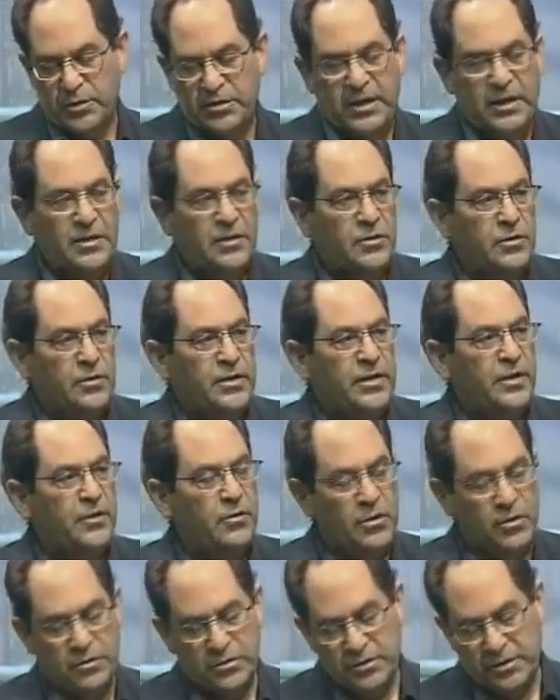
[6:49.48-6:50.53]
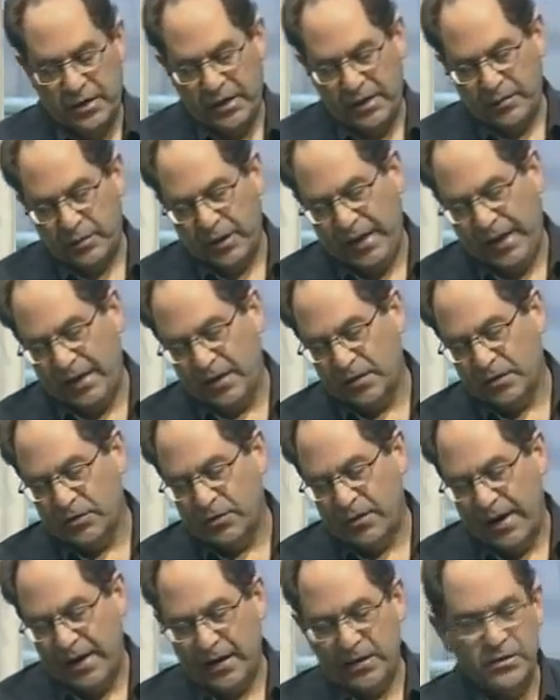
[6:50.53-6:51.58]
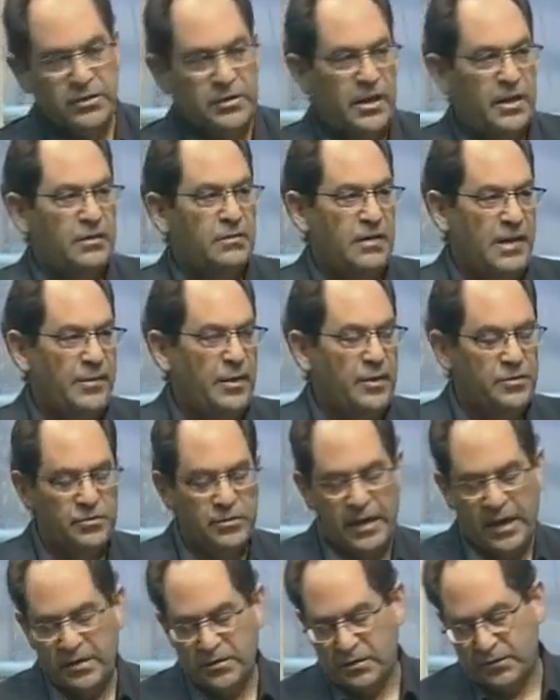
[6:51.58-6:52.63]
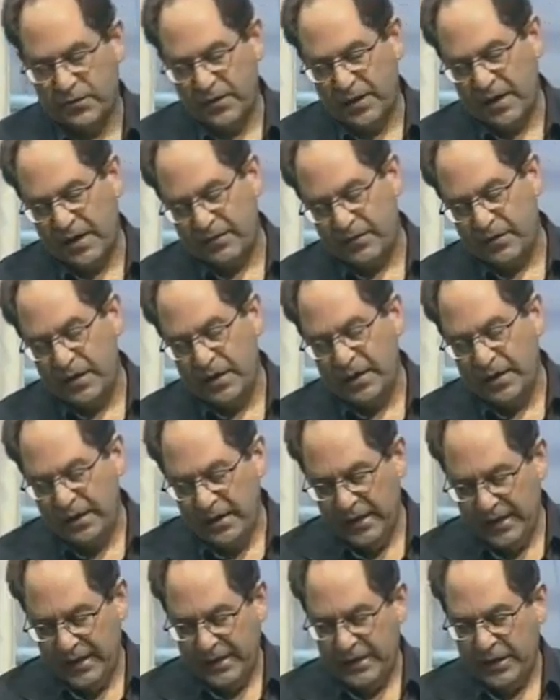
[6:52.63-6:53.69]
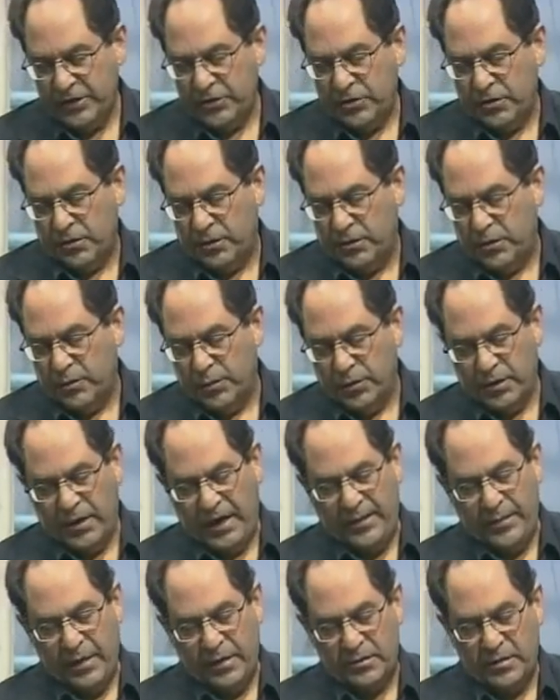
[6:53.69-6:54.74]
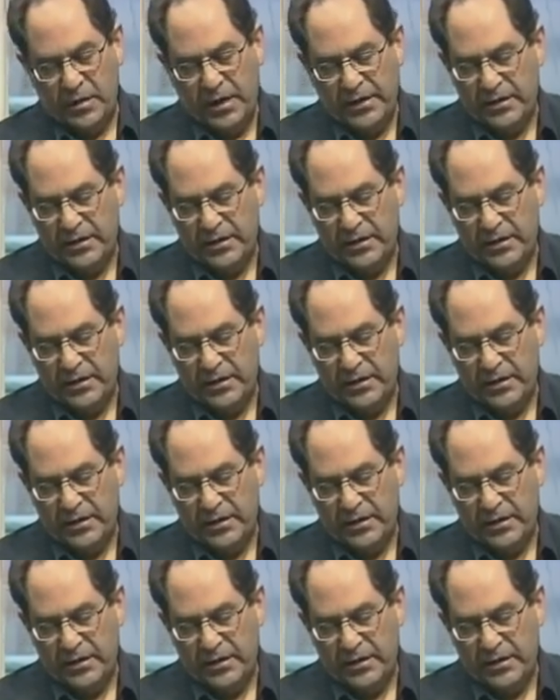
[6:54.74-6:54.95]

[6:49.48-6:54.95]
book, Celluloid Heroes and Mechanical Dragons, that came out in 2005. And then your earlier book came out in